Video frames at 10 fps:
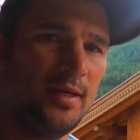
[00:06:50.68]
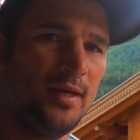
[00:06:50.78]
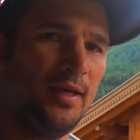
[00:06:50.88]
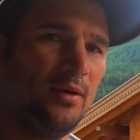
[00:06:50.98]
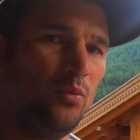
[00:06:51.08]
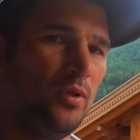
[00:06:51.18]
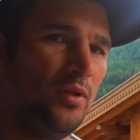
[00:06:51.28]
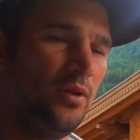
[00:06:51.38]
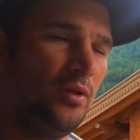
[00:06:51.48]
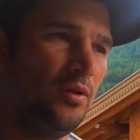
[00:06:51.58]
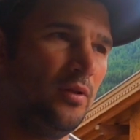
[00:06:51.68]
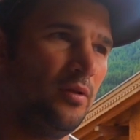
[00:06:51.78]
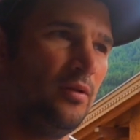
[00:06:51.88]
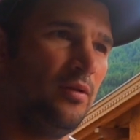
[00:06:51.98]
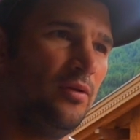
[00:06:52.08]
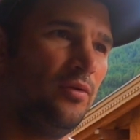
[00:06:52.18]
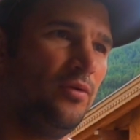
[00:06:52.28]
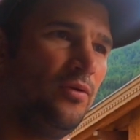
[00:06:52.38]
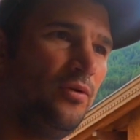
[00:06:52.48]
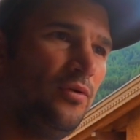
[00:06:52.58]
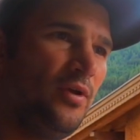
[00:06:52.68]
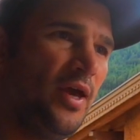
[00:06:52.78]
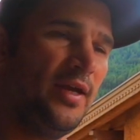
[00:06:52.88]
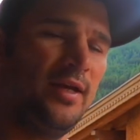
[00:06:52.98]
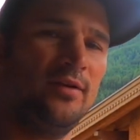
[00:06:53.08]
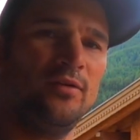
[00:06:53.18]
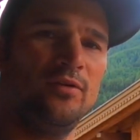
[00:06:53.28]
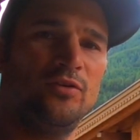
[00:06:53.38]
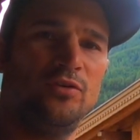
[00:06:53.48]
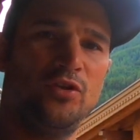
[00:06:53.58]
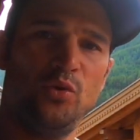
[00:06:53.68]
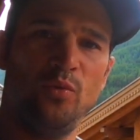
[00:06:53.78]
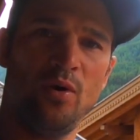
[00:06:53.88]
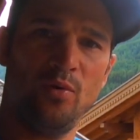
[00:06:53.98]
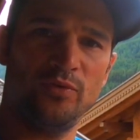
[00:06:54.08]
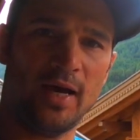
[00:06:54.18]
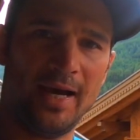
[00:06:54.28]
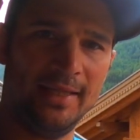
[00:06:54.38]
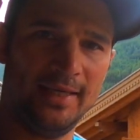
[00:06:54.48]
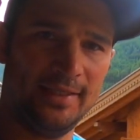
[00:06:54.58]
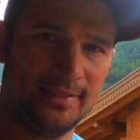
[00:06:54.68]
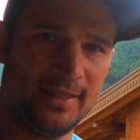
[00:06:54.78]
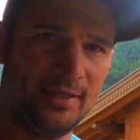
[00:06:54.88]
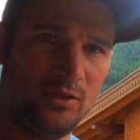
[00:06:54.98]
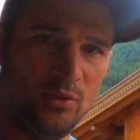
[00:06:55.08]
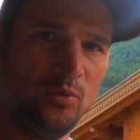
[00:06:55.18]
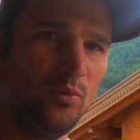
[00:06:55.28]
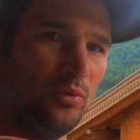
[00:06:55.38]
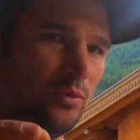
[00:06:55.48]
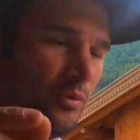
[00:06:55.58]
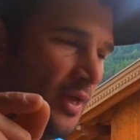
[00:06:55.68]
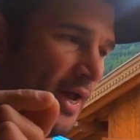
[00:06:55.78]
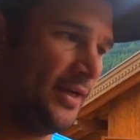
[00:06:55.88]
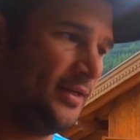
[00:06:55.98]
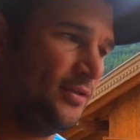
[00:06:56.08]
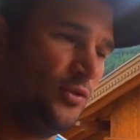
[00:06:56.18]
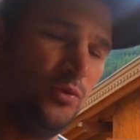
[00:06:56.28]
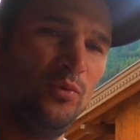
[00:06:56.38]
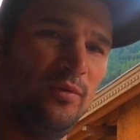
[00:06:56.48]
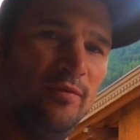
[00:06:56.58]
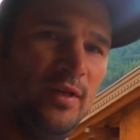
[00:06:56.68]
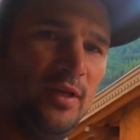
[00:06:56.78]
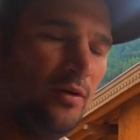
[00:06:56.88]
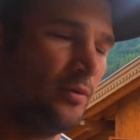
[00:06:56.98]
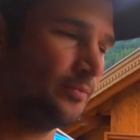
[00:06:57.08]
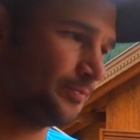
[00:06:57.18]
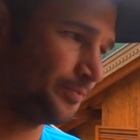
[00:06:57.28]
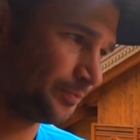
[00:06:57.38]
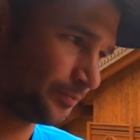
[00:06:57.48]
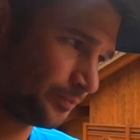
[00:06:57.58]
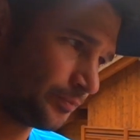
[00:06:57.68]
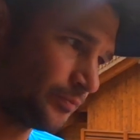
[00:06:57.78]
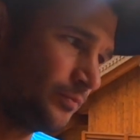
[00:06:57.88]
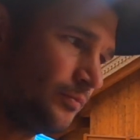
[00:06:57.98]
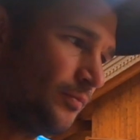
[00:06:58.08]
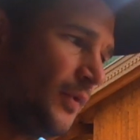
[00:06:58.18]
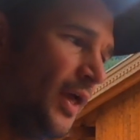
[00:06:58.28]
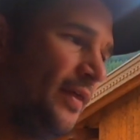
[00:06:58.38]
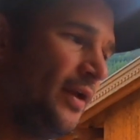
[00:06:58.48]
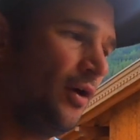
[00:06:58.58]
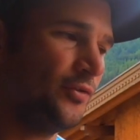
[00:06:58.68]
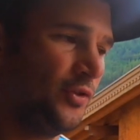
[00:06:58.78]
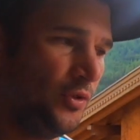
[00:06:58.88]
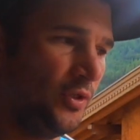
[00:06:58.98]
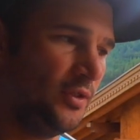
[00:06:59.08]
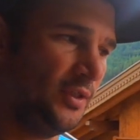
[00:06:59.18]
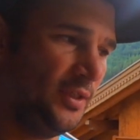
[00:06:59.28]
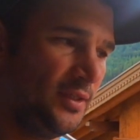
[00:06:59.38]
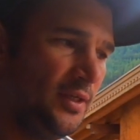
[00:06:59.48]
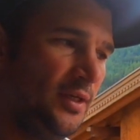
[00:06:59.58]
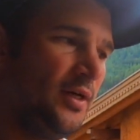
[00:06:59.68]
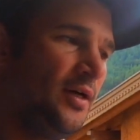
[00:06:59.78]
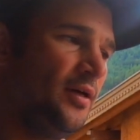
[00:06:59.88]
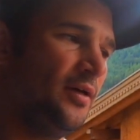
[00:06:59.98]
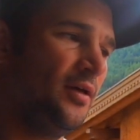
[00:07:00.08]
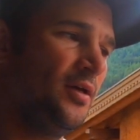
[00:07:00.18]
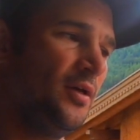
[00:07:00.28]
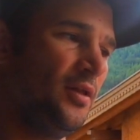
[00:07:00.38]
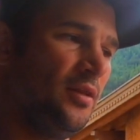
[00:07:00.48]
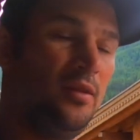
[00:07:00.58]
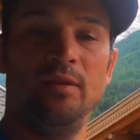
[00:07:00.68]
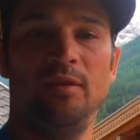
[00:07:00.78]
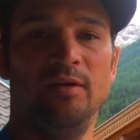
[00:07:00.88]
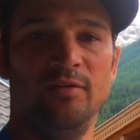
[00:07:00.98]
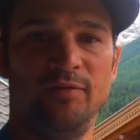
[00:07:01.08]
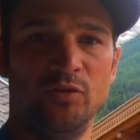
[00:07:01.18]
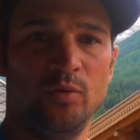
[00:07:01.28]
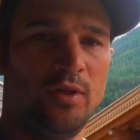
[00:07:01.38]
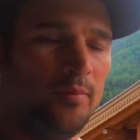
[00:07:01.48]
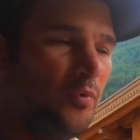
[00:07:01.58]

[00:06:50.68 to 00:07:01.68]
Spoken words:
it will edit to those highlights that you added to the video. And then also you can delete the individual clip